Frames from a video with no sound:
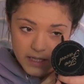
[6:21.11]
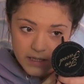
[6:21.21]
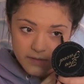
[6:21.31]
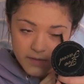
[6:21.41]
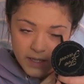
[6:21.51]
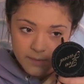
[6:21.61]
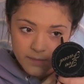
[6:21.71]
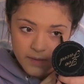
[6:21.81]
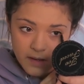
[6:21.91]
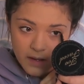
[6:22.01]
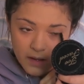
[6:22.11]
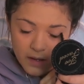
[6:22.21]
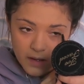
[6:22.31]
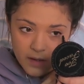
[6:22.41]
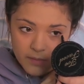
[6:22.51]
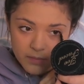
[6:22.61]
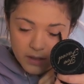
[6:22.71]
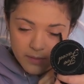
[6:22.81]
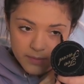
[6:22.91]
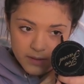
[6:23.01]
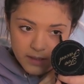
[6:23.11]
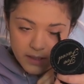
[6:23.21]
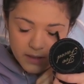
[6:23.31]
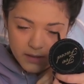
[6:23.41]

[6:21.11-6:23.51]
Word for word: care of them properly.